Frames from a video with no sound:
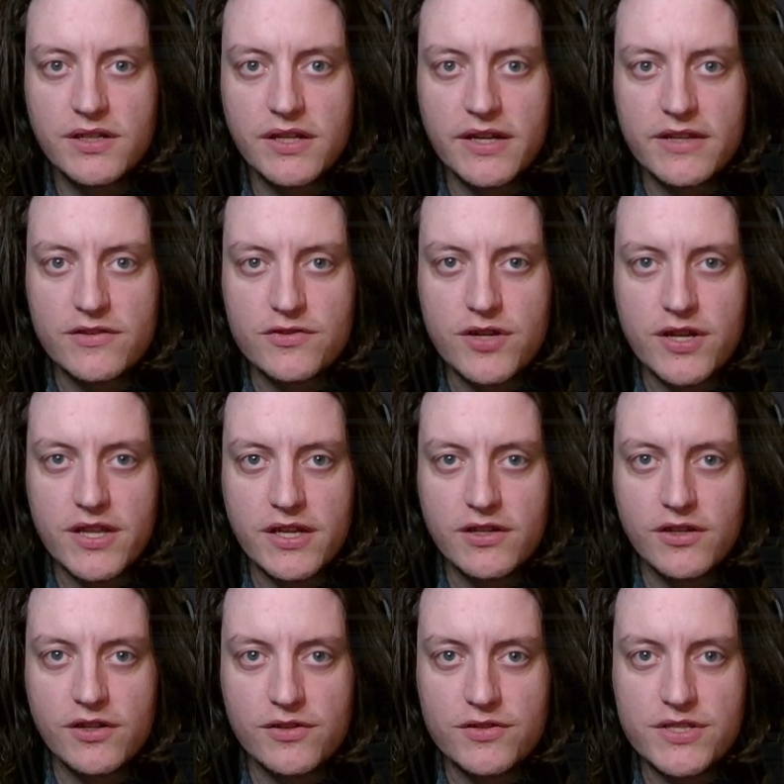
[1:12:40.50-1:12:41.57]
Either draw that
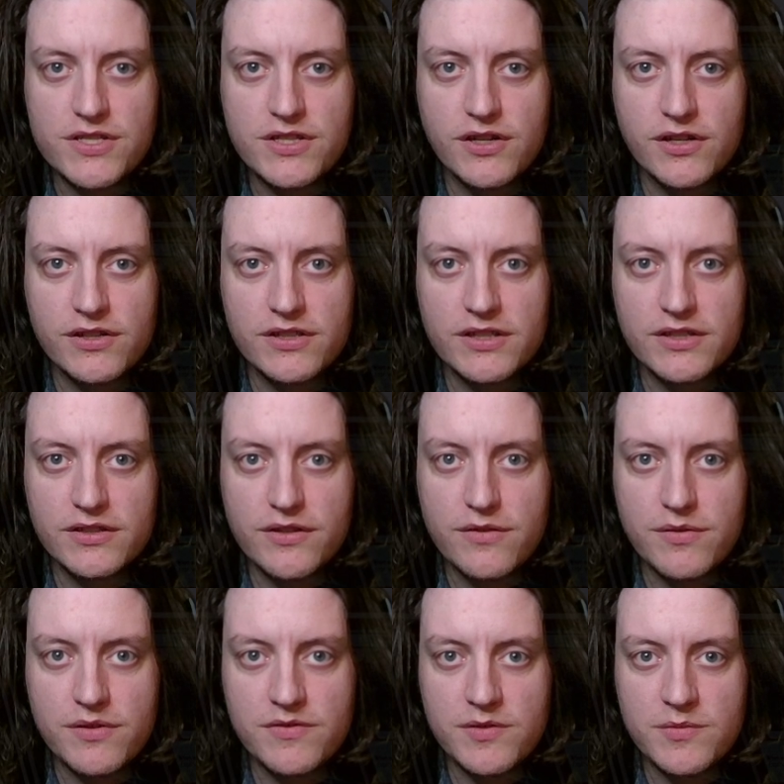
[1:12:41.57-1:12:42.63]
card or discard and you heal
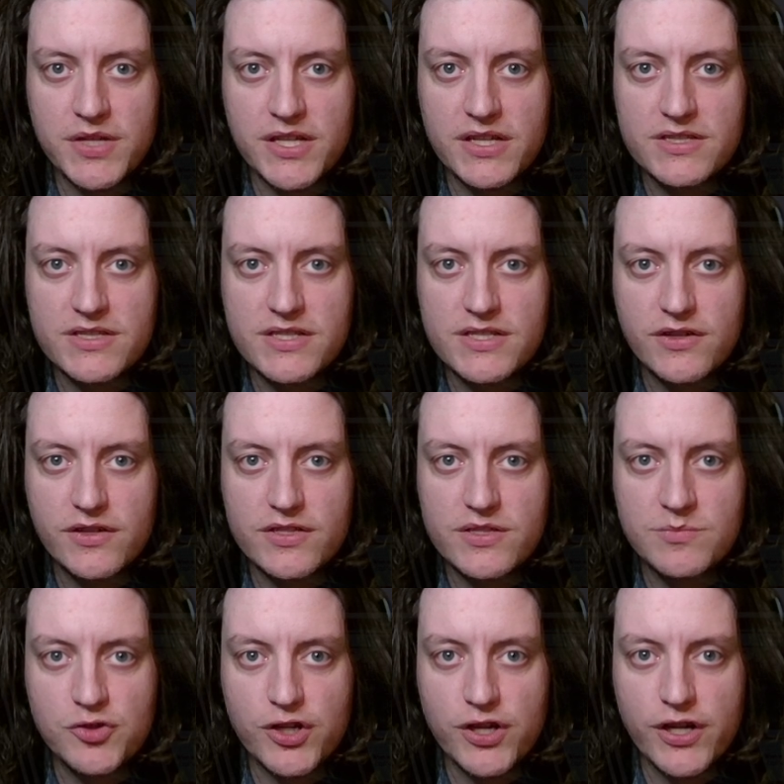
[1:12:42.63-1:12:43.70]
3 from the base. Discard's a
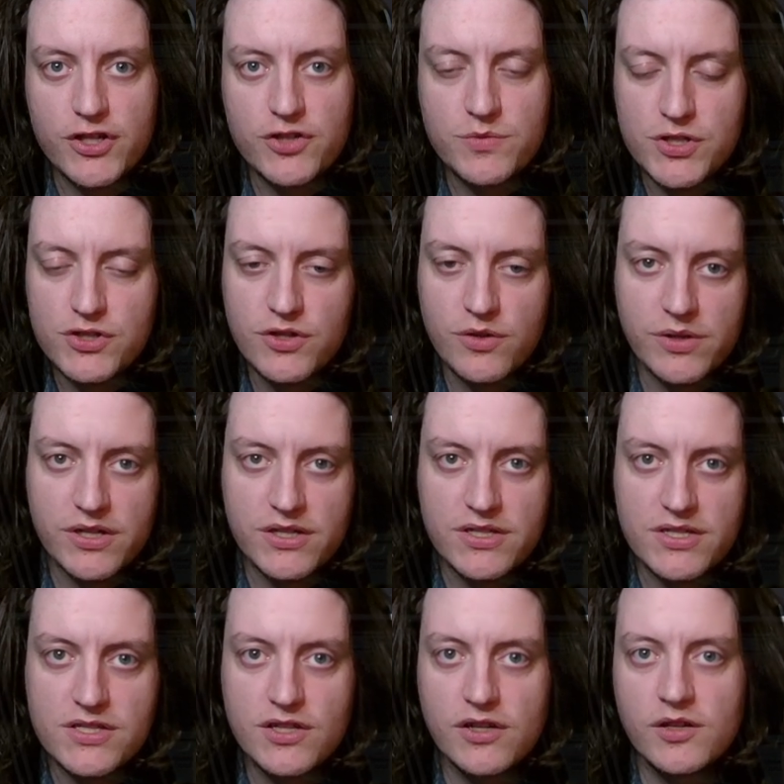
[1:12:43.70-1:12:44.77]
barrage, which you don't want to
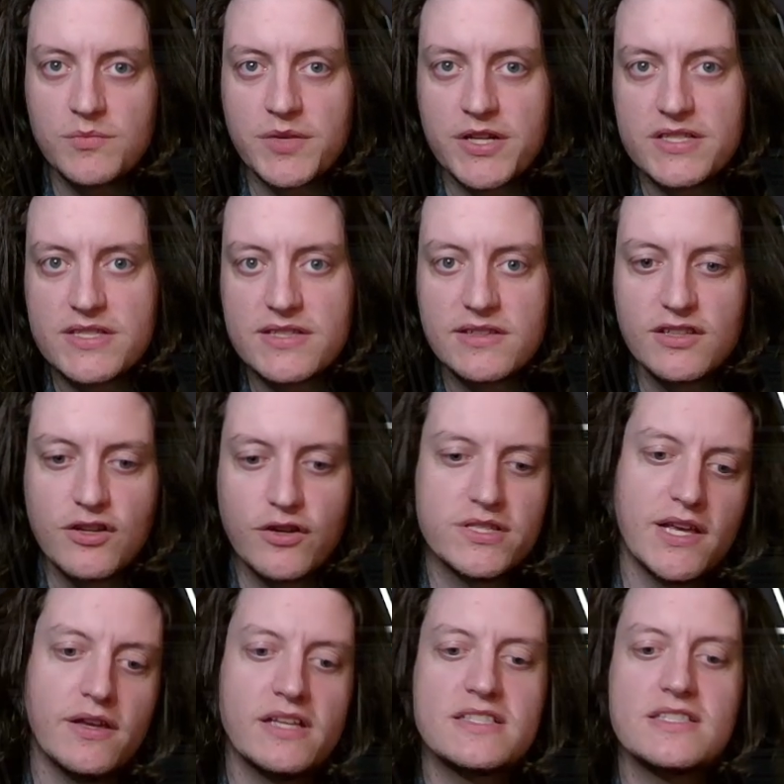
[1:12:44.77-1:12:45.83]
discard, but it's it's
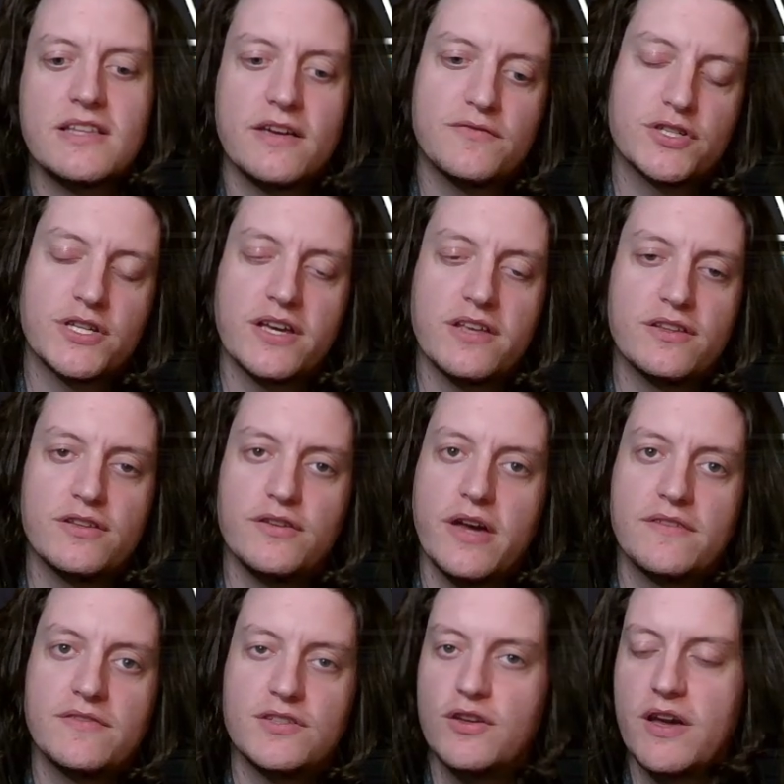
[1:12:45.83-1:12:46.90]
like it's life or death.
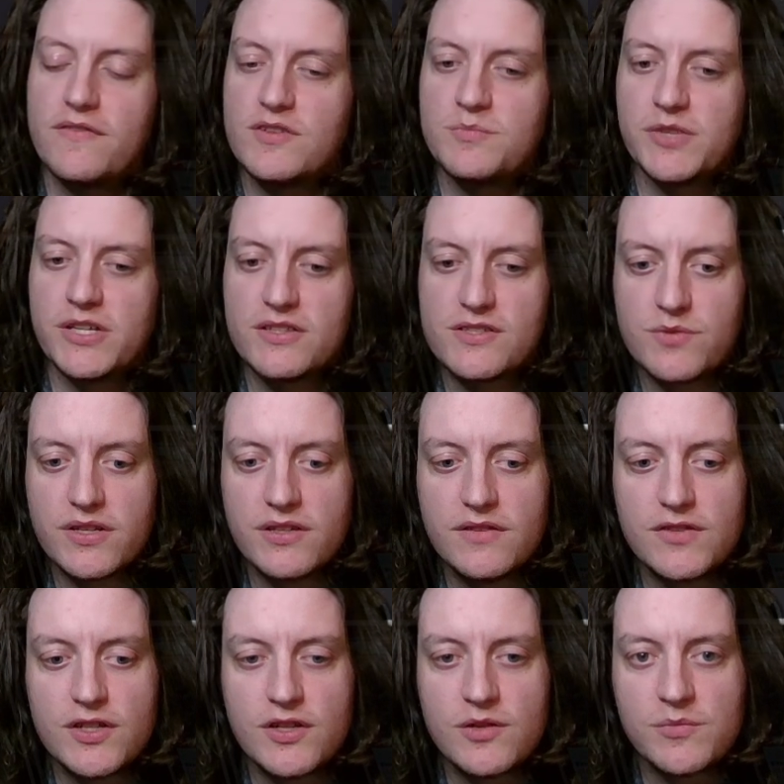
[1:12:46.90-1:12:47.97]
You have to play it this way.
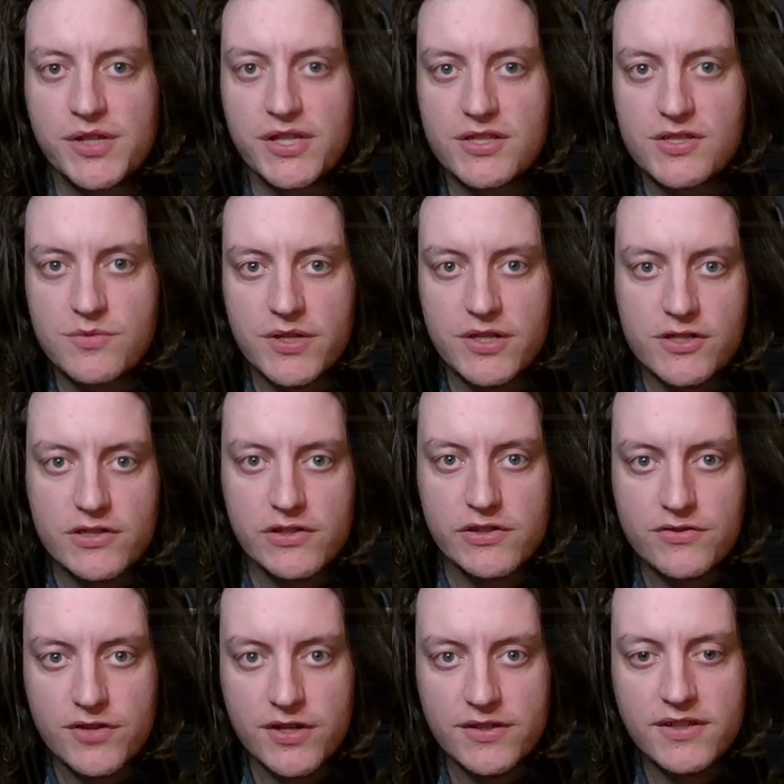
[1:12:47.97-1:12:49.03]
If you don't play this way, you just
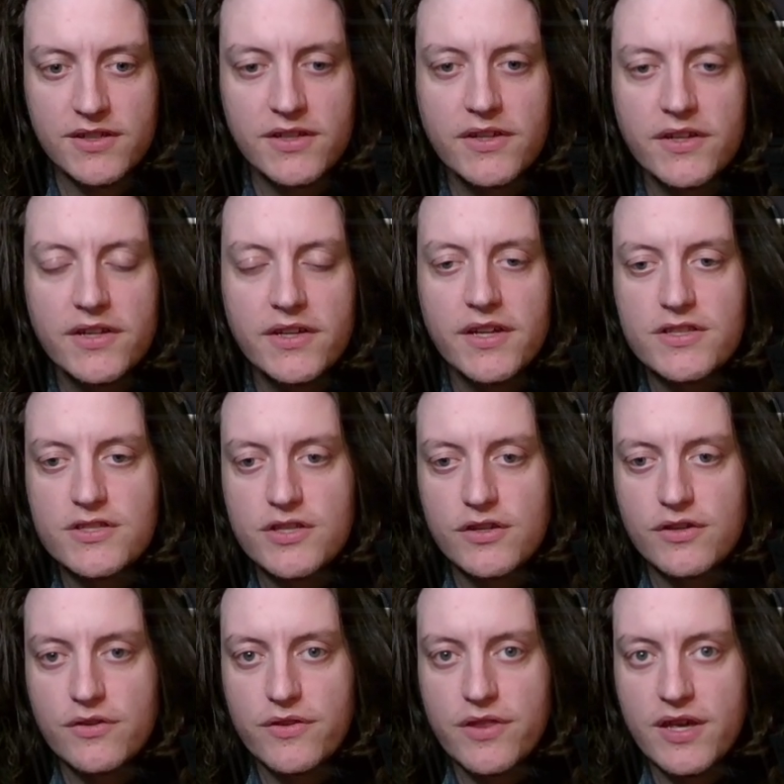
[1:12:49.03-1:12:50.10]
lose, right?
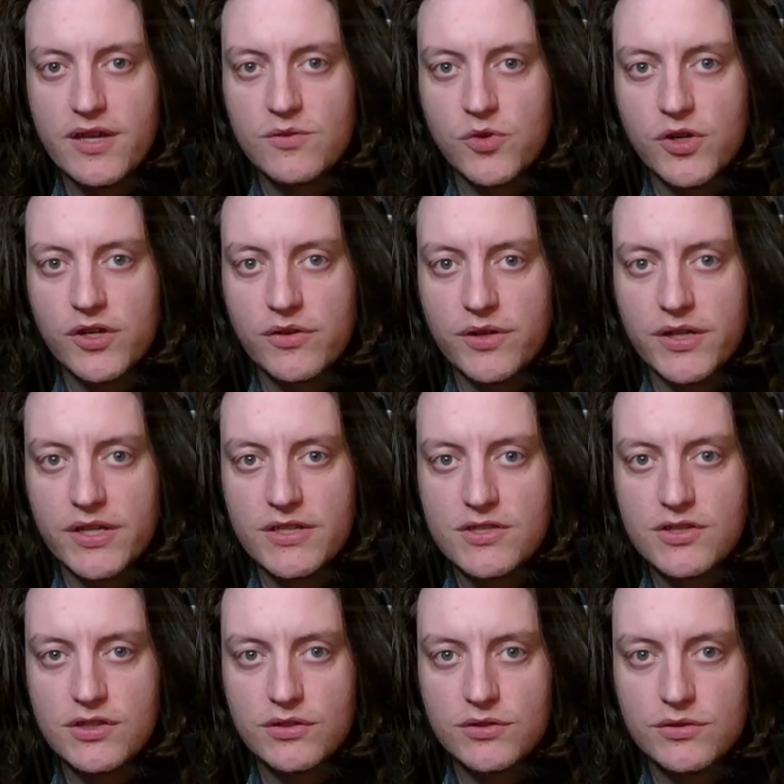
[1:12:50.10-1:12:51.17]
So then we're going
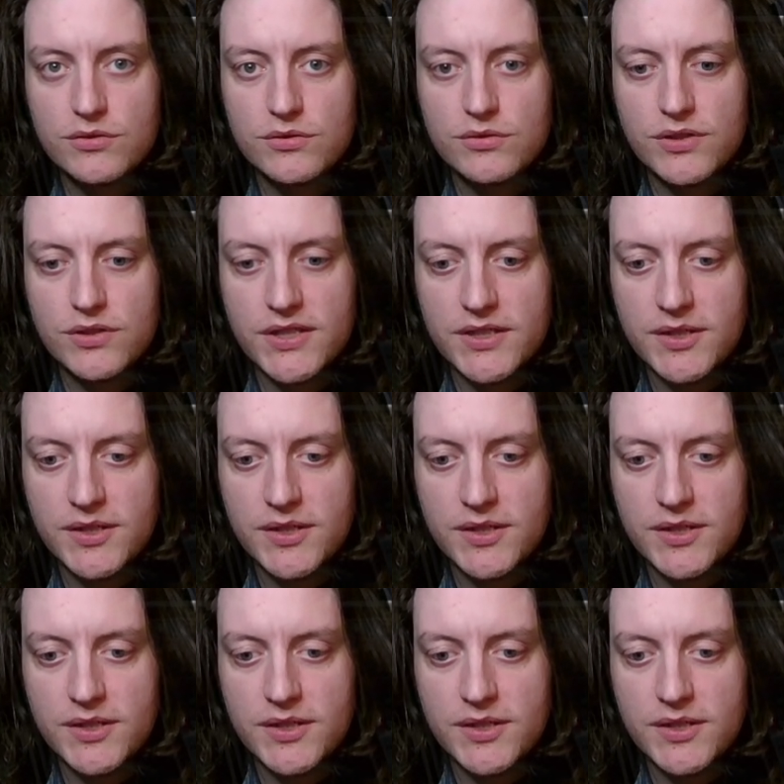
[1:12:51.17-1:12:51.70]
to